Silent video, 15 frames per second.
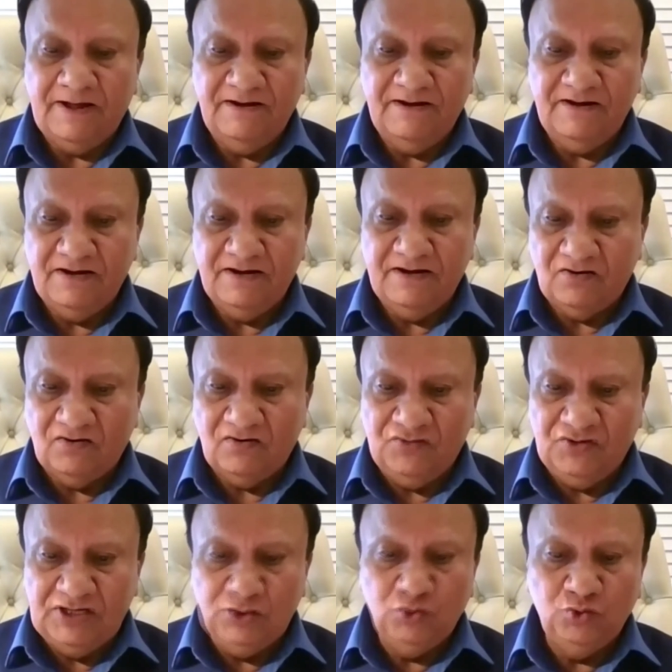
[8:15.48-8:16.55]
and
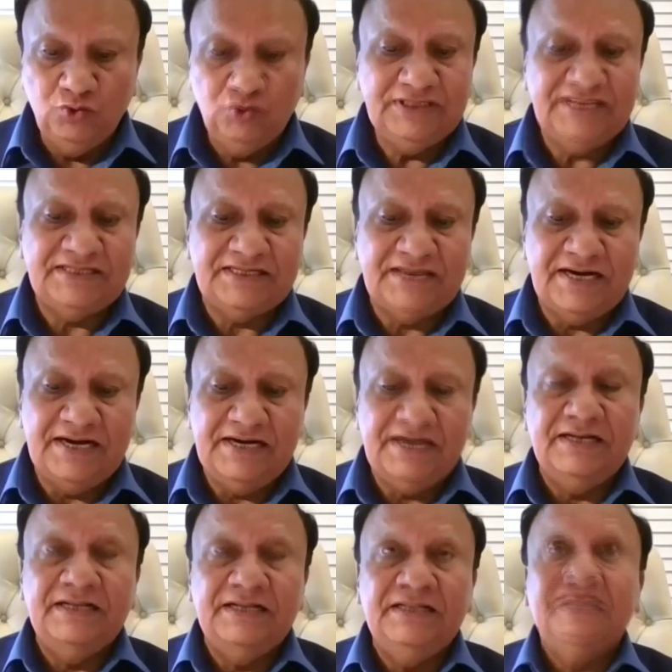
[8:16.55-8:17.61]
we use a
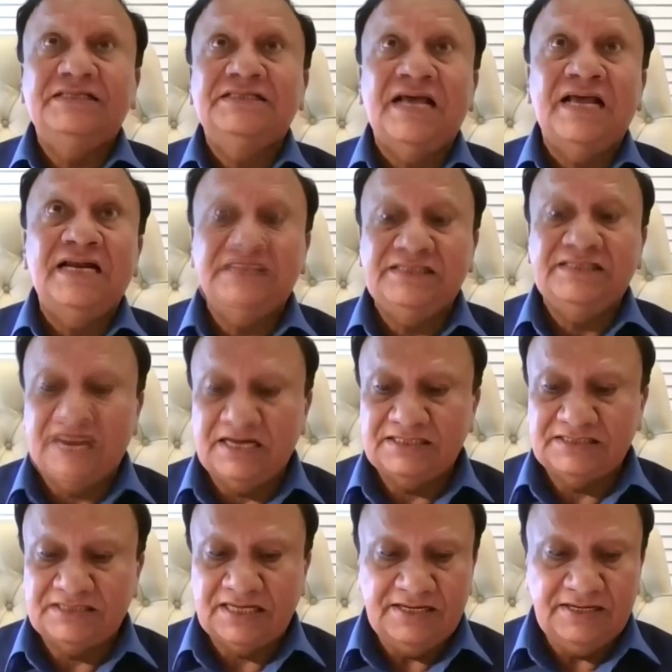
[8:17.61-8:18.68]
stent in the sinus
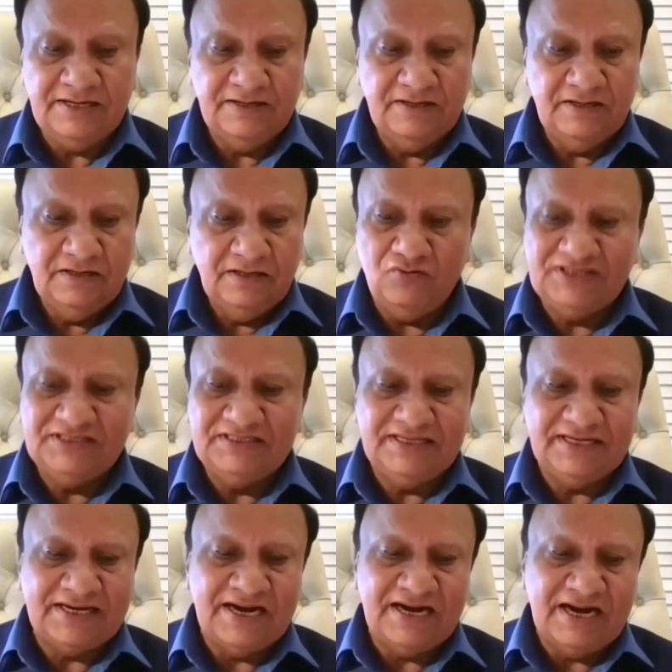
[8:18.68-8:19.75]
tarsi, which
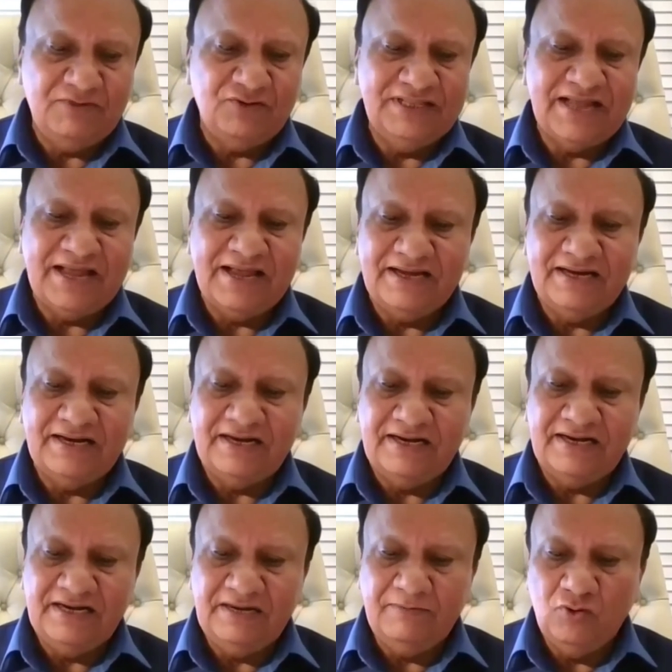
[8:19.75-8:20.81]
is a tunnel between the
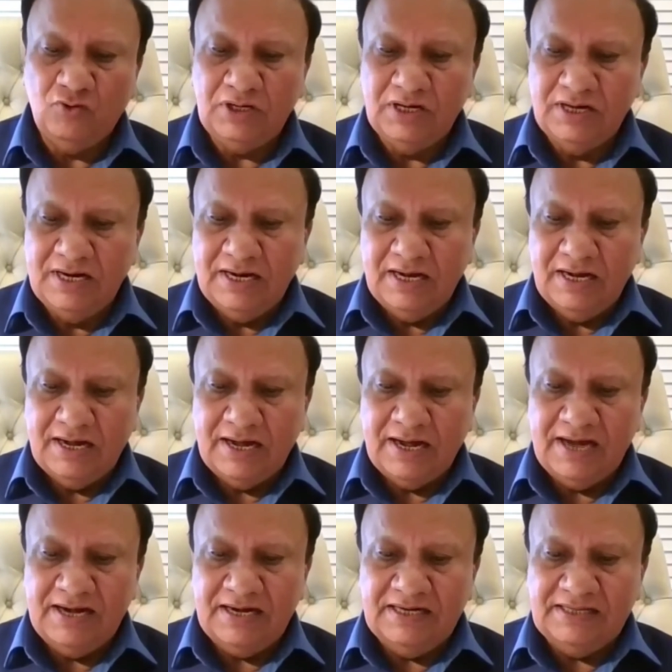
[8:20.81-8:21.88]
ankle and heel bone,
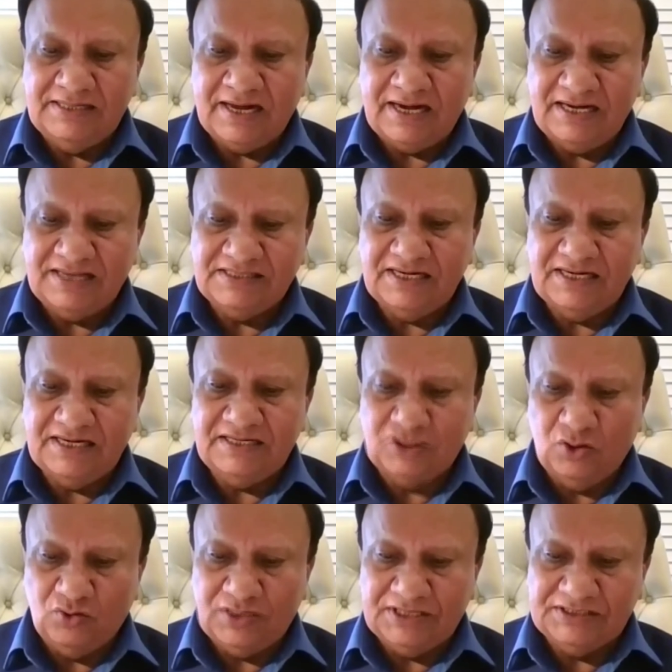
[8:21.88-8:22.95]
and it arrests the
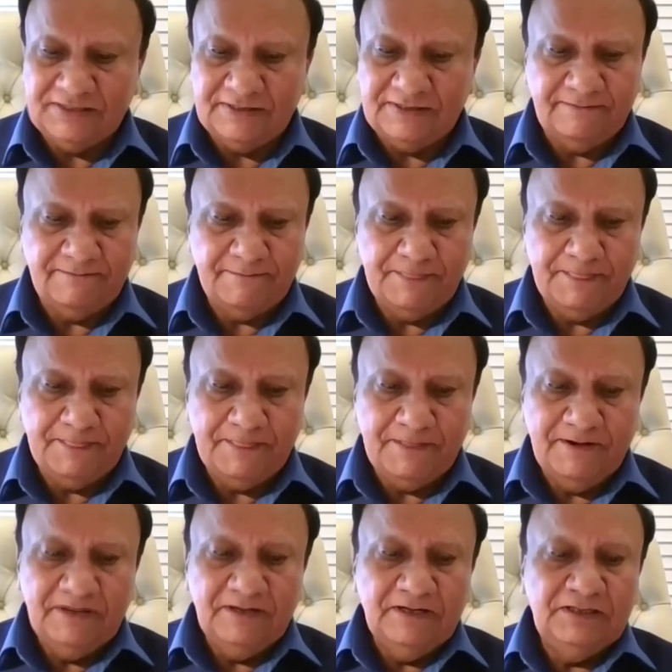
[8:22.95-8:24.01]
dislocation.
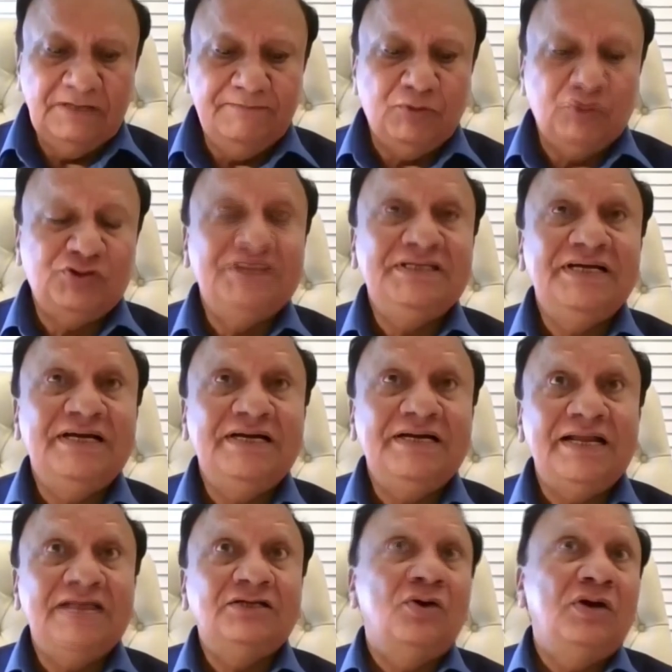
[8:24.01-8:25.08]
The procedure
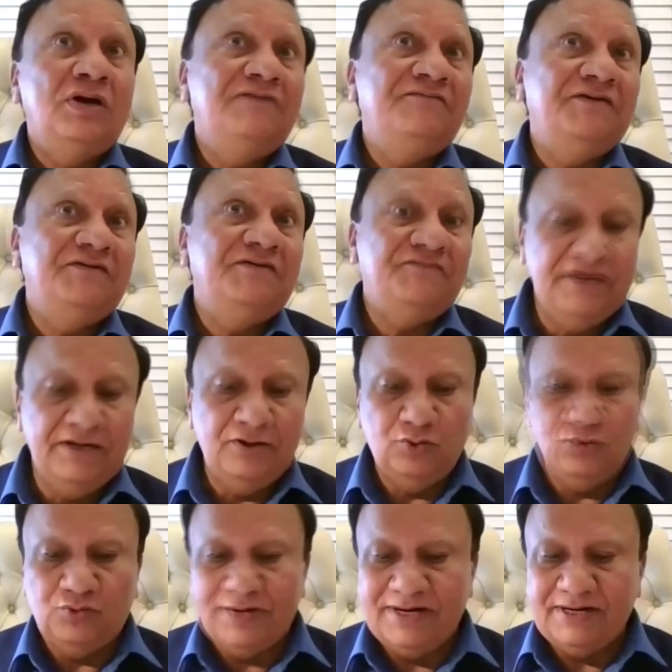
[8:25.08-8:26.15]
takes only
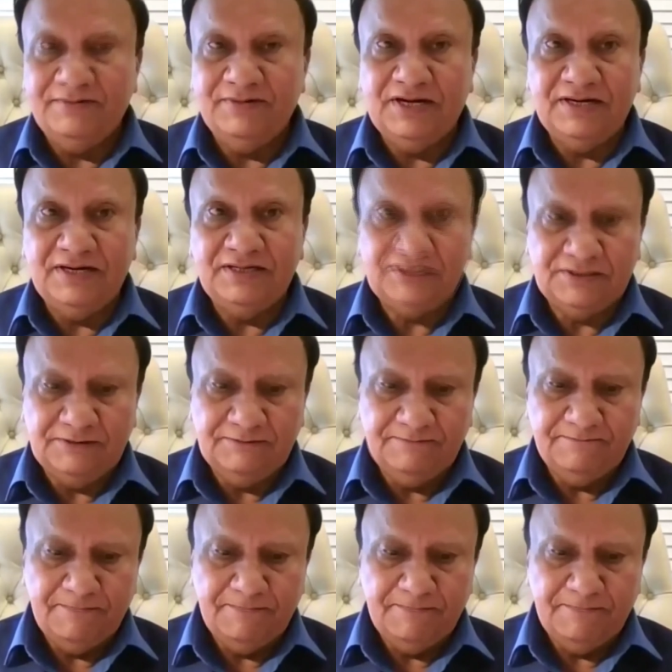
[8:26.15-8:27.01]
15 to 20 minutes